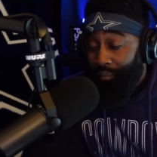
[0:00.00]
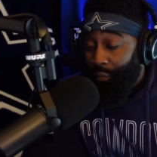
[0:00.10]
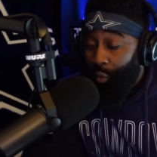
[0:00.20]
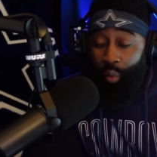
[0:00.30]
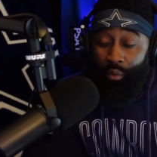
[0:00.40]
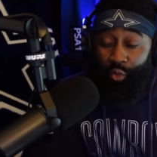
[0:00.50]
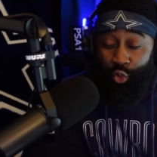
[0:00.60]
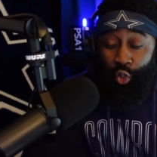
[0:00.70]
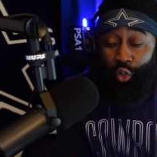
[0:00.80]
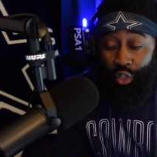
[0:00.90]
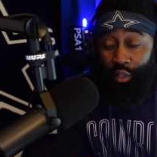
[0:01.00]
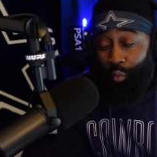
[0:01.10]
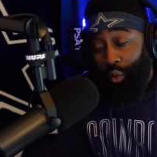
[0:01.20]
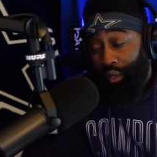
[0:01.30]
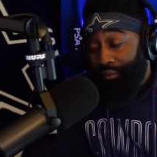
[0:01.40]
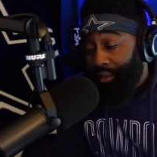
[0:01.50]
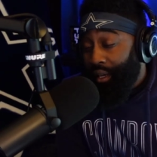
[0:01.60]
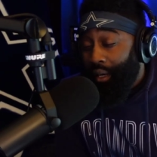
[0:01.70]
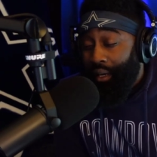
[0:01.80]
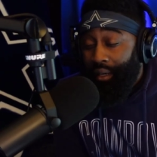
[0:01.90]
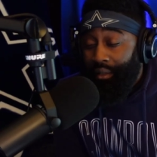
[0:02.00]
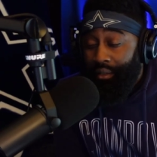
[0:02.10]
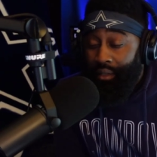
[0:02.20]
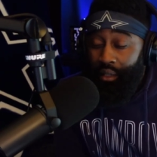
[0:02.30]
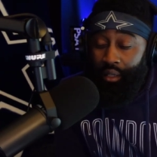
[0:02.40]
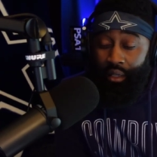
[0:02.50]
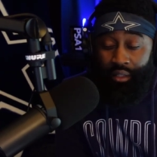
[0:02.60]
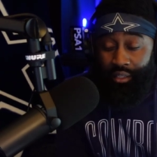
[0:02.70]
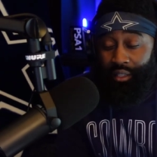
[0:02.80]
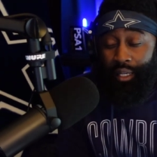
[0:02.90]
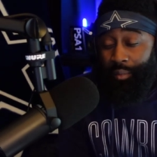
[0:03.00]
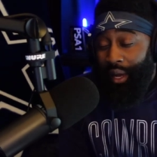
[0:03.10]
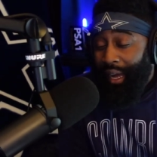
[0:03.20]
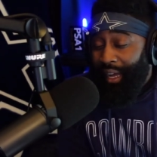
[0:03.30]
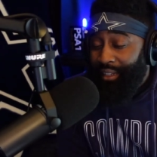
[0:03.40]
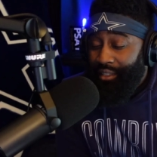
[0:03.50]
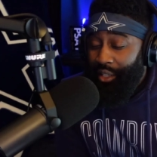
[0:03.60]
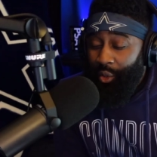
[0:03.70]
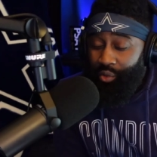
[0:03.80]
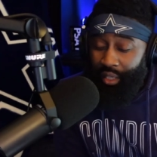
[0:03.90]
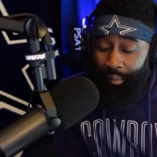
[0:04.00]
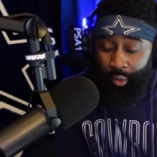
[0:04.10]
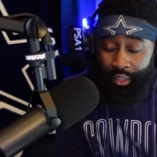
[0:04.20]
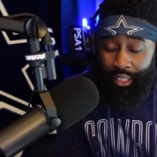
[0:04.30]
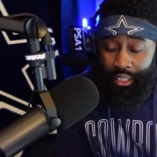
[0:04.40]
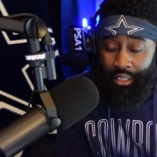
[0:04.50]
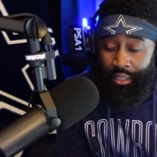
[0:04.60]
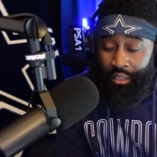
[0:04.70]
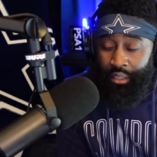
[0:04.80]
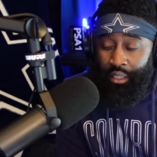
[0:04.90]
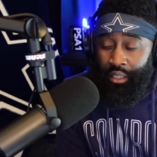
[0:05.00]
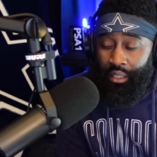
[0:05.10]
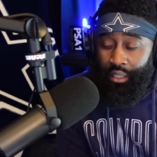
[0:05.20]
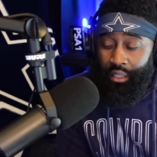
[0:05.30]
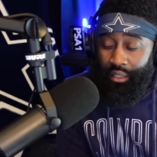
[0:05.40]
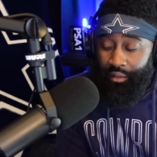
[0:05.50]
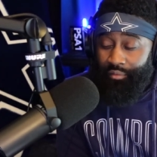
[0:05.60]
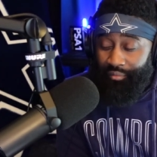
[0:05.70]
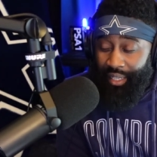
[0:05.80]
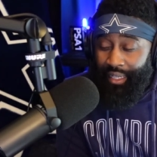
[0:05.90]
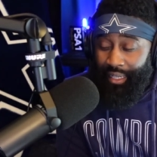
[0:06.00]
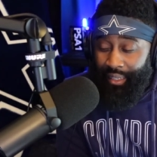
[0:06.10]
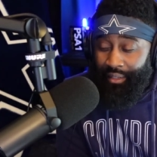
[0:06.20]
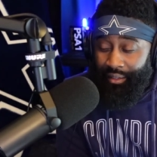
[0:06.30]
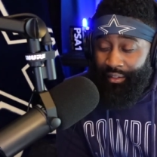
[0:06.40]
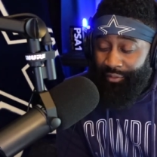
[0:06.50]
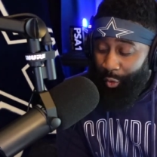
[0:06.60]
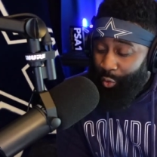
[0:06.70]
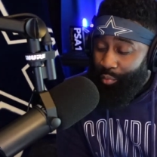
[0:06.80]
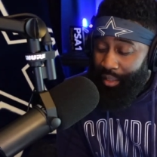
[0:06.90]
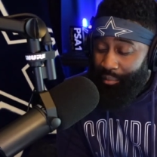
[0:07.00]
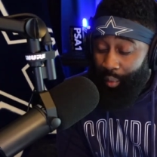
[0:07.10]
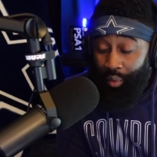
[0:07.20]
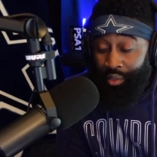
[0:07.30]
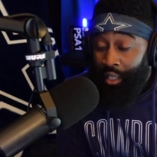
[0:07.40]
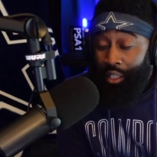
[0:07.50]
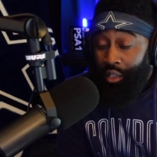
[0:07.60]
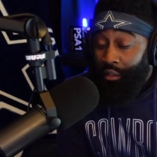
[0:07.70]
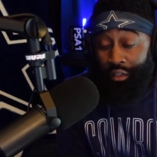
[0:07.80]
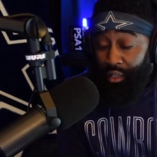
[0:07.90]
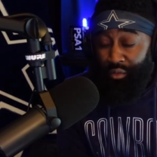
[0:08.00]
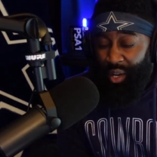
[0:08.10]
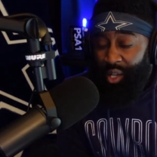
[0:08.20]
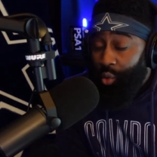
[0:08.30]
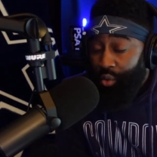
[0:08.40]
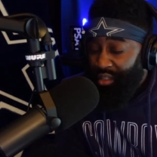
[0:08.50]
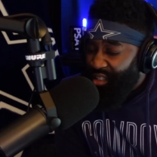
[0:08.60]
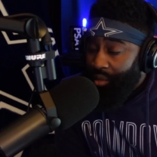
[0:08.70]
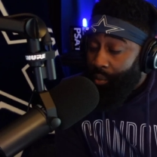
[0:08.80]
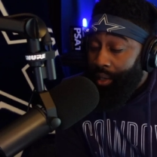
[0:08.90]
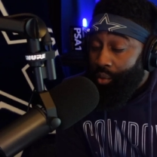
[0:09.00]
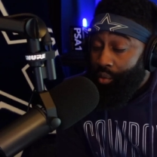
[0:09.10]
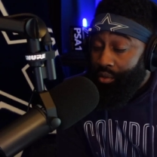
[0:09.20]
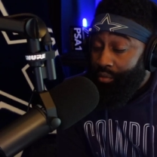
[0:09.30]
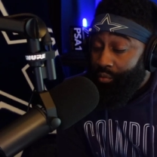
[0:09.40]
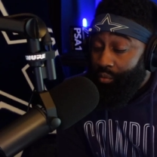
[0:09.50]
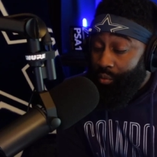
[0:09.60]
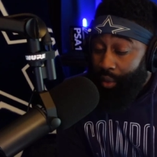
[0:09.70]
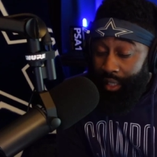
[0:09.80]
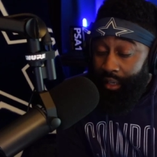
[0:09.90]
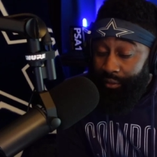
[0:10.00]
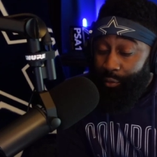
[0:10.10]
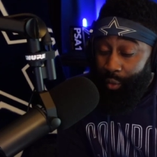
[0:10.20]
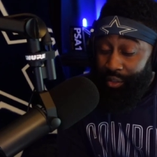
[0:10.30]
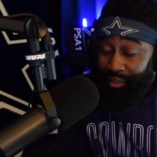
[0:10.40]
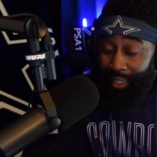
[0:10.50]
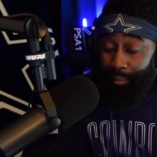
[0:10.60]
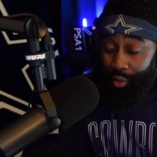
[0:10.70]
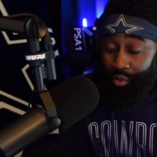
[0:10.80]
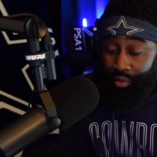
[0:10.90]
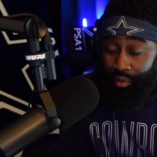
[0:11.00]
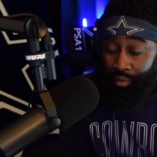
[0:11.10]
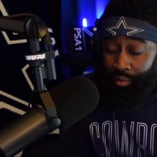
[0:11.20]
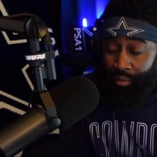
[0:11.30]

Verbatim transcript: What Sean Lee would have done. Just keep your eyes closed, Cowboy Nation. If, man, if those big boys. Look, look at Ray Lewis. Look at Ray Lewis. What he was able to do.